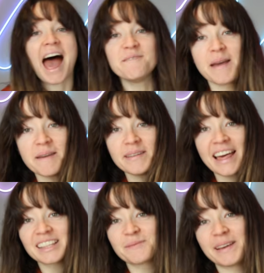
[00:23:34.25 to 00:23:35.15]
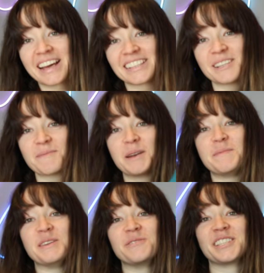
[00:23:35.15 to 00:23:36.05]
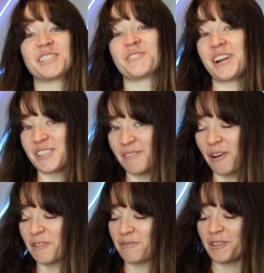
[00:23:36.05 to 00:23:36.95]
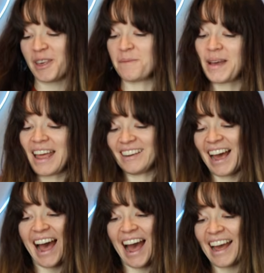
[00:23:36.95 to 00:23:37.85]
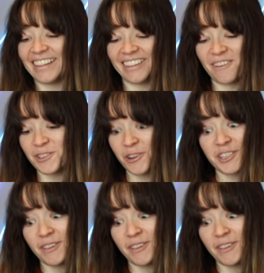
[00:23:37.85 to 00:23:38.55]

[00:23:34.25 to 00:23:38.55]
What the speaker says: And maybe that's because I'm gonna be using stretch velvet for them, and I love stretch